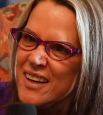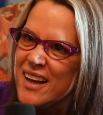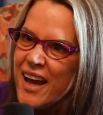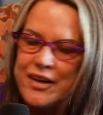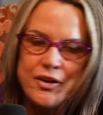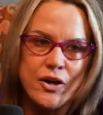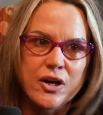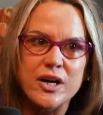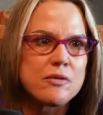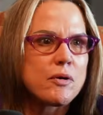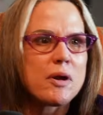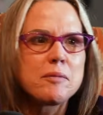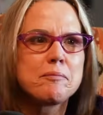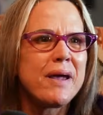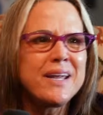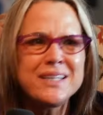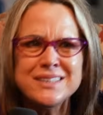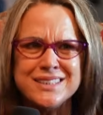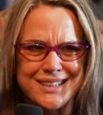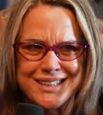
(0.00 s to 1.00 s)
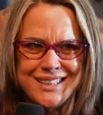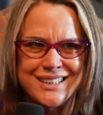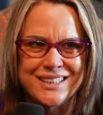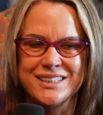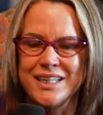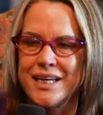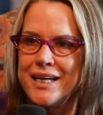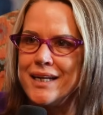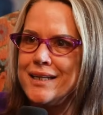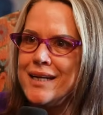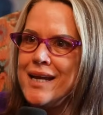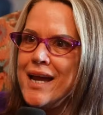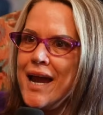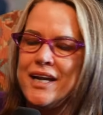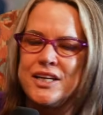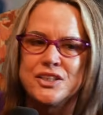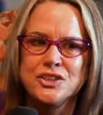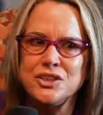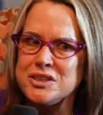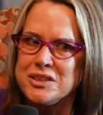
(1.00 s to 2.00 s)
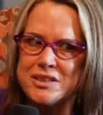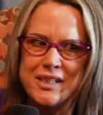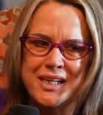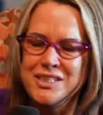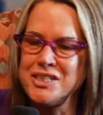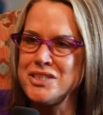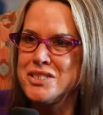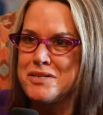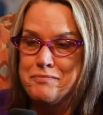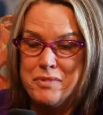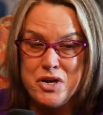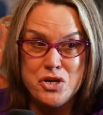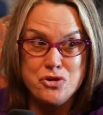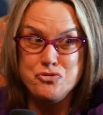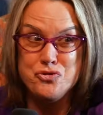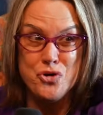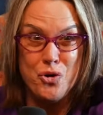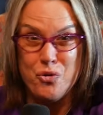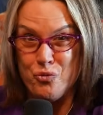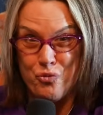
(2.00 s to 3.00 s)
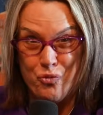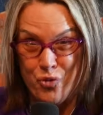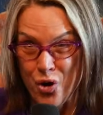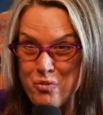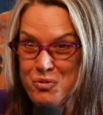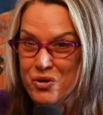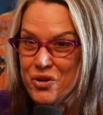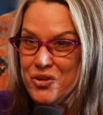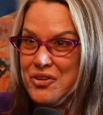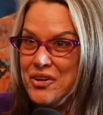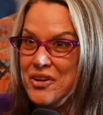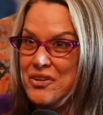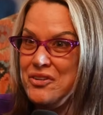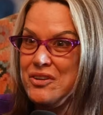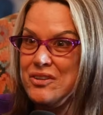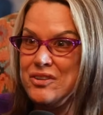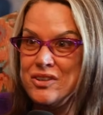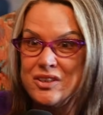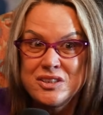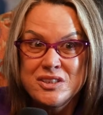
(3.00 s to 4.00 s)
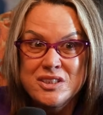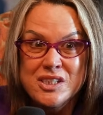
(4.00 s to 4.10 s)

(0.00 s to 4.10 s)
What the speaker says: And not everybody makes it to state. And it doesn't mean you don't rope good. You just